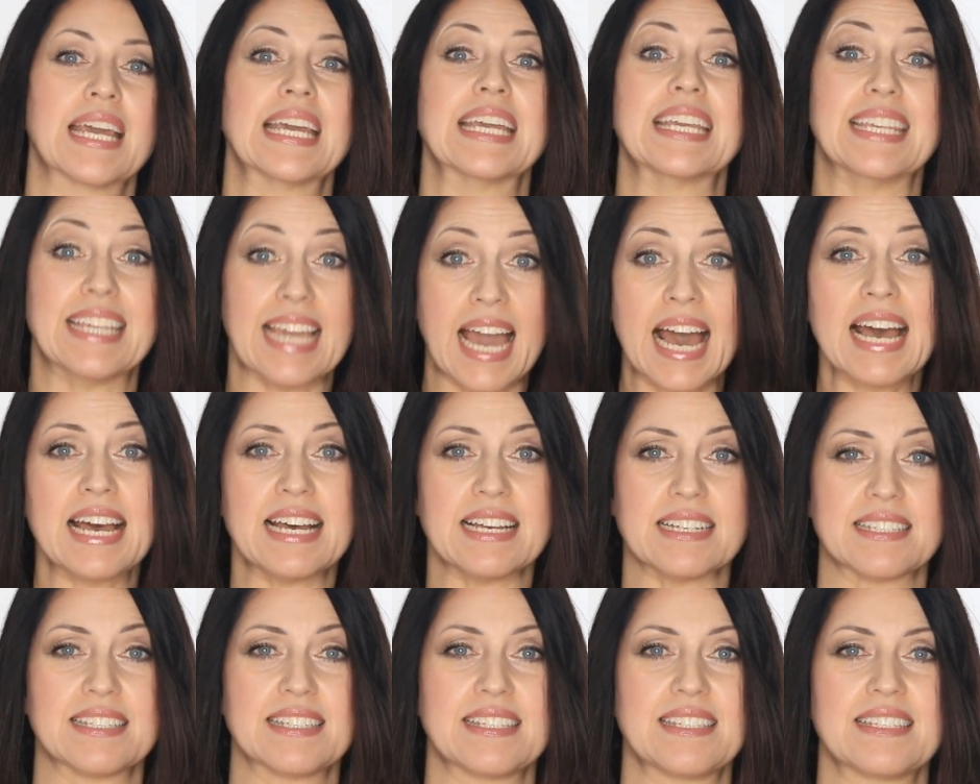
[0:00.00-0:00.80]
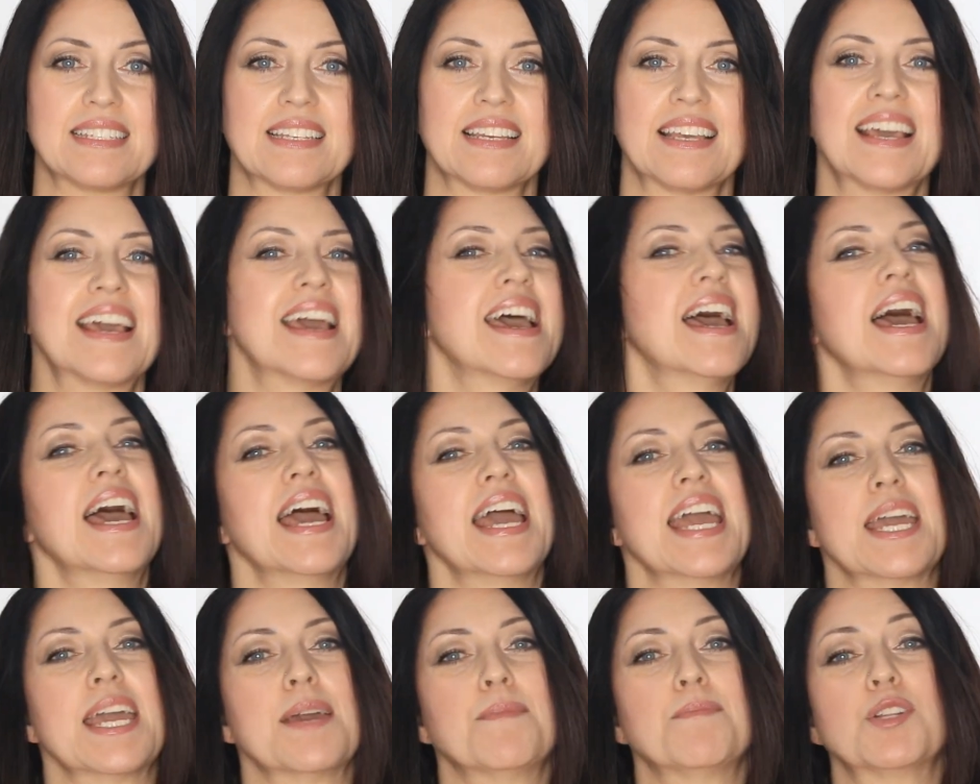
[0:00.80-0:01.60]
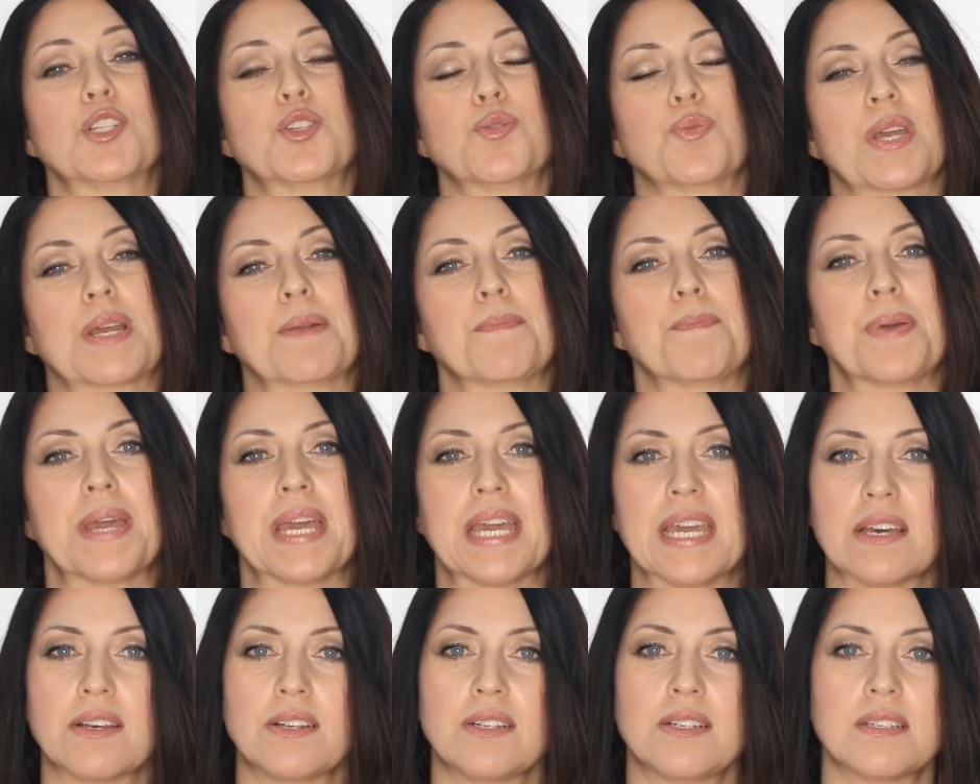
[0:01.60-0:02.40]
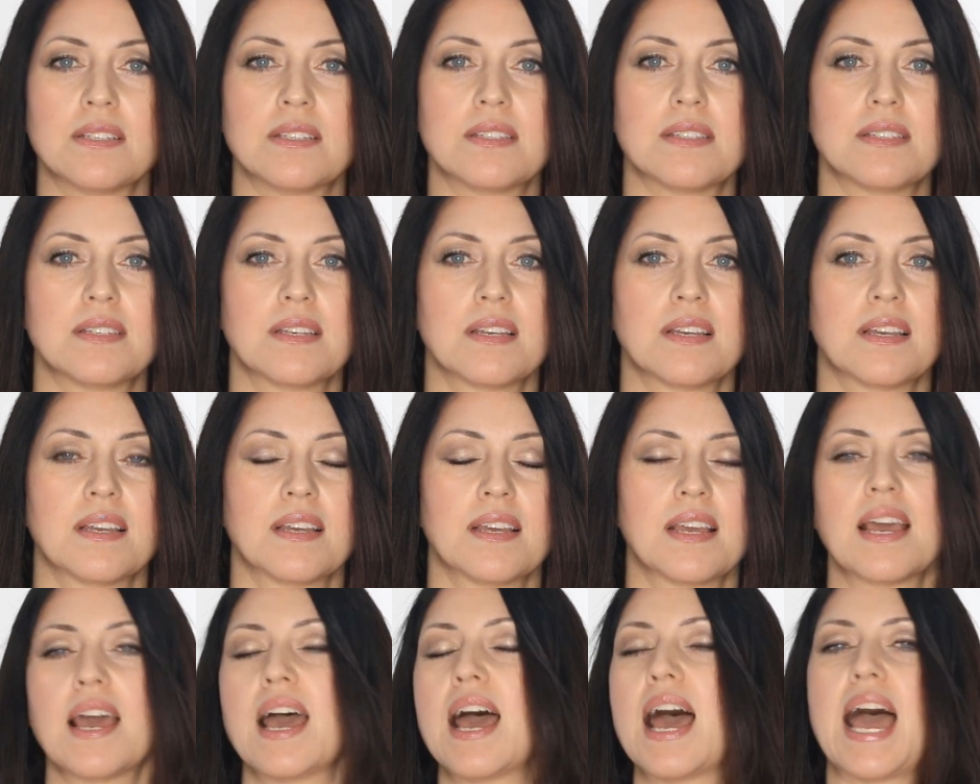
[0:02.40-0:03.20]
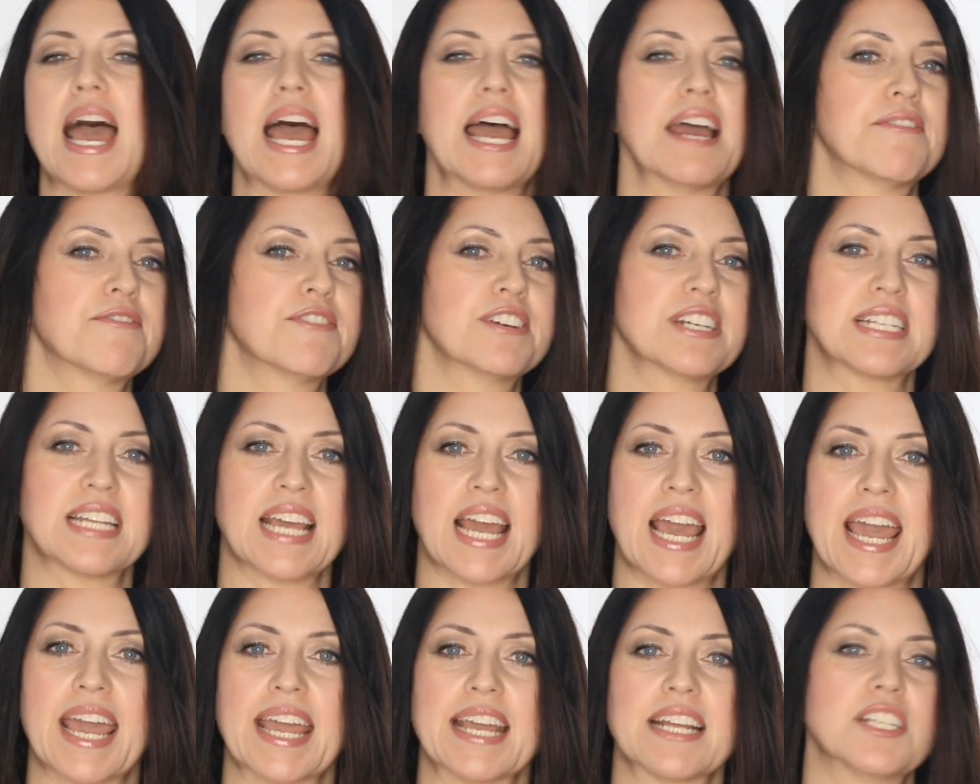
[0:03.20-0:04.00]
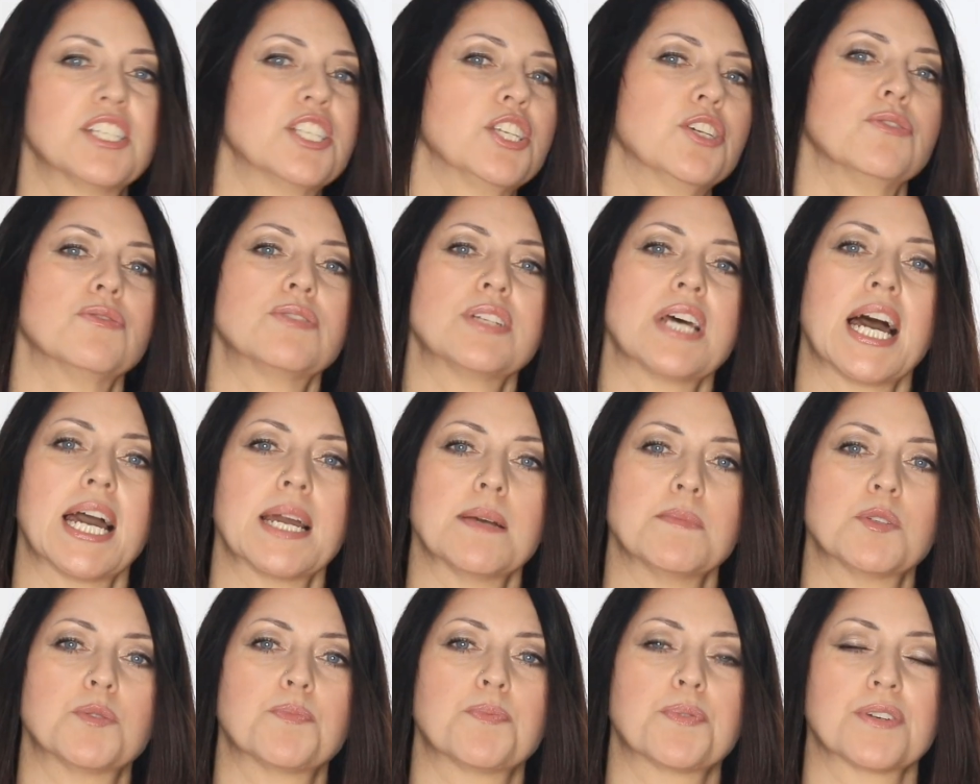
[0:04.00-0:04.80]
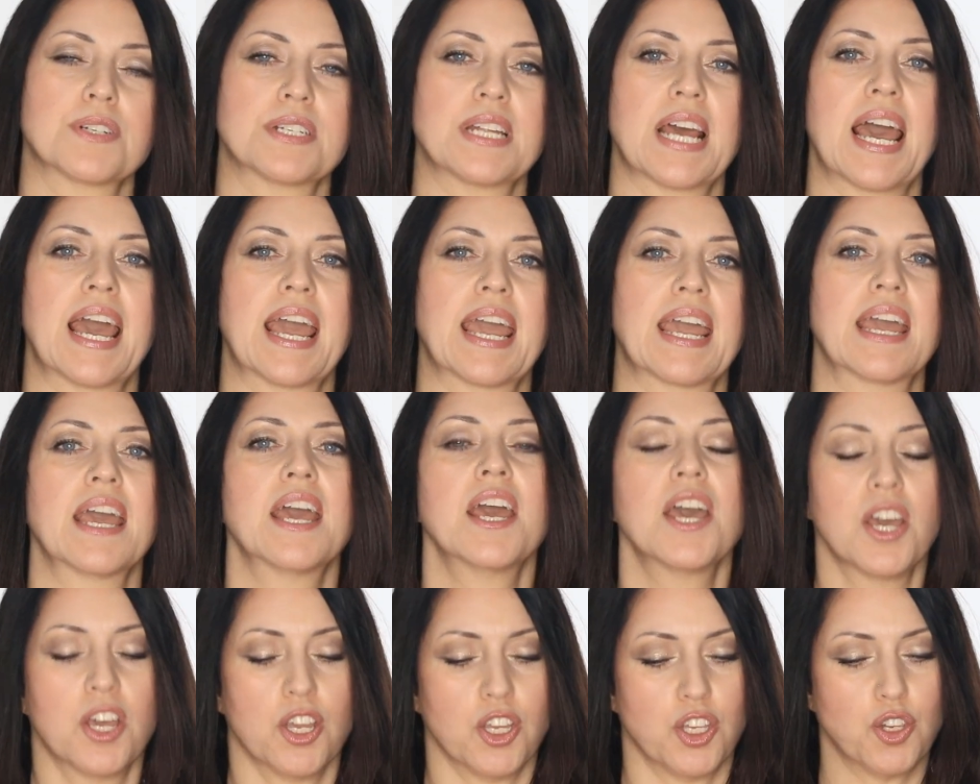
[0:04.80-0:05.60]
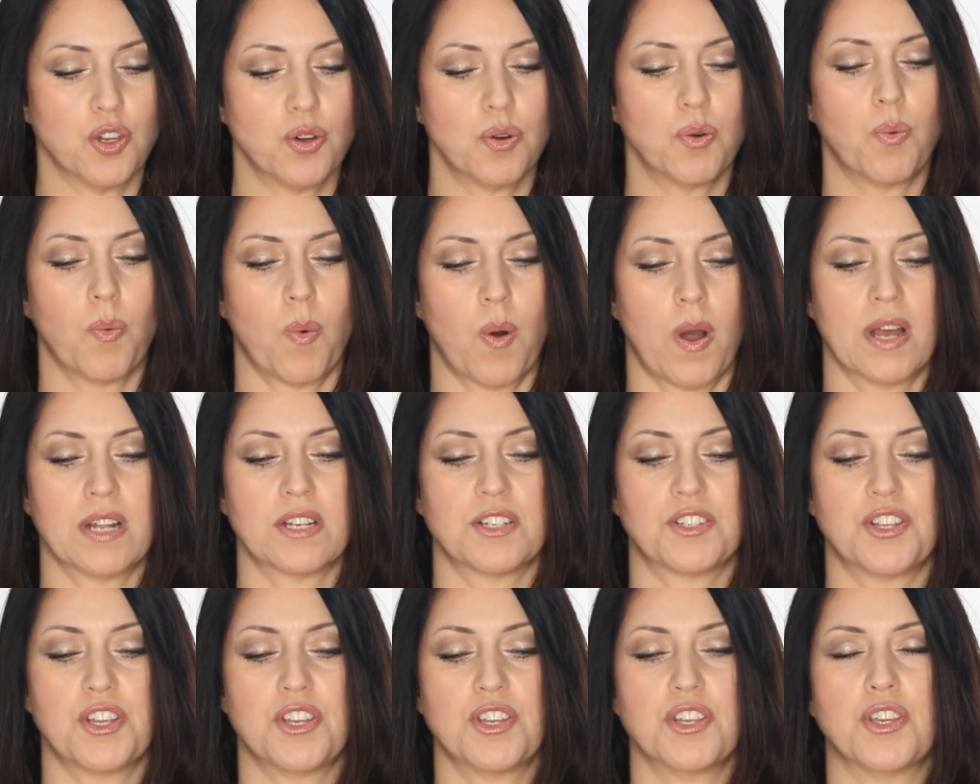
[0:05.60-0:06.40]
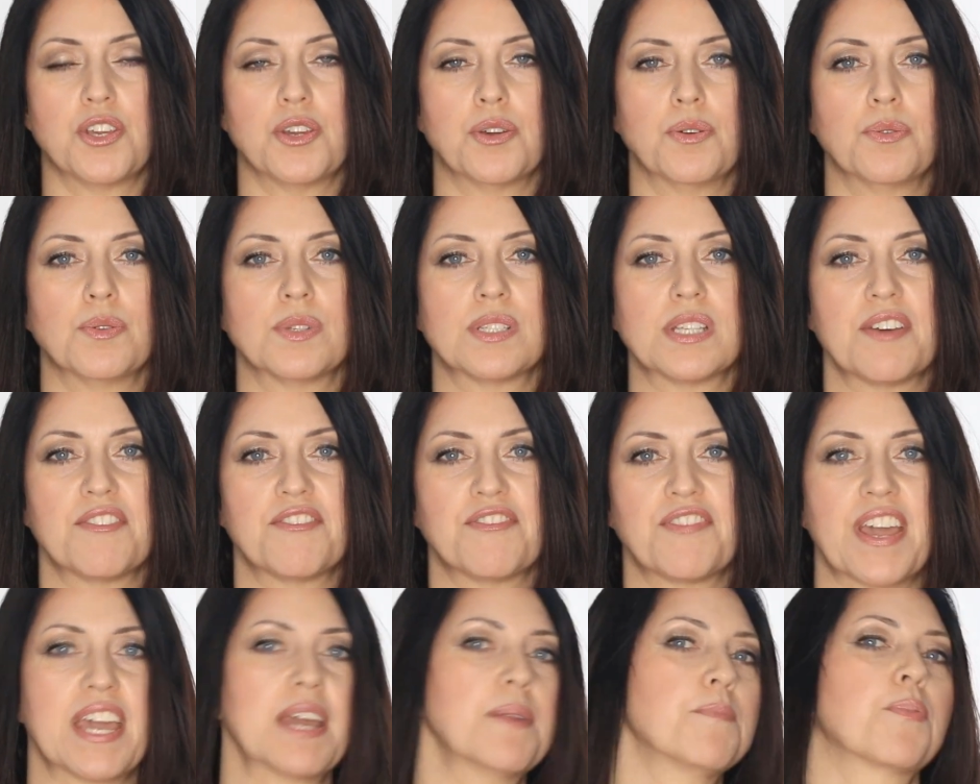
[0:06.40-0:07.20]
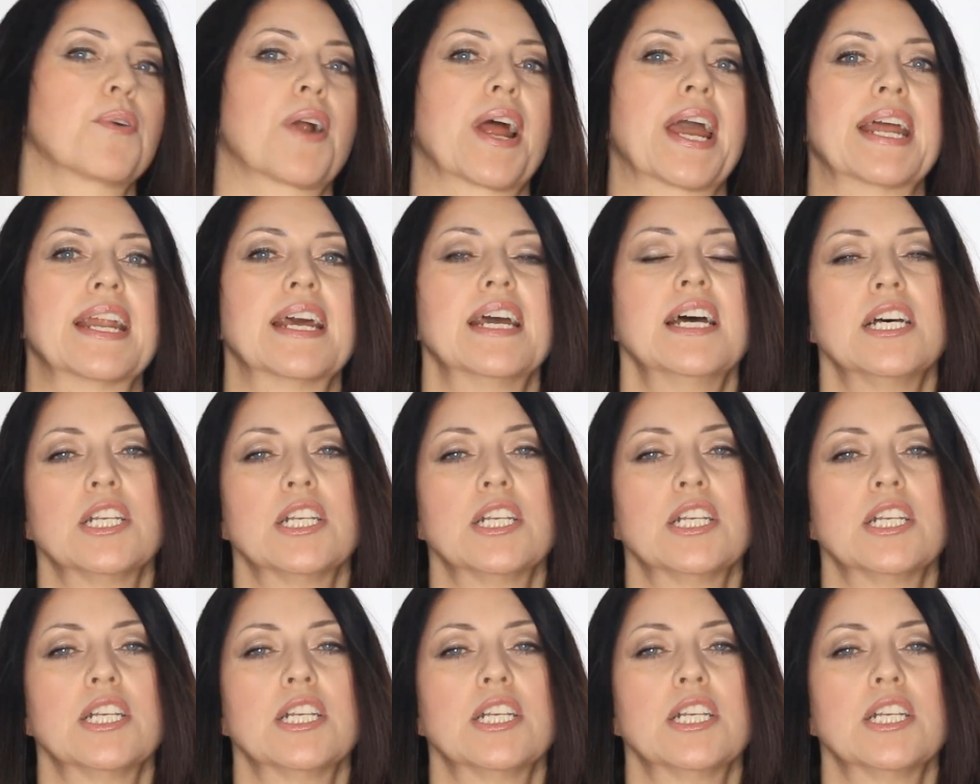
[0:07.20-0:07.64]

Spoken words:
Yes. In between peels, every day, 2 times per day, you want to use Fade Bright.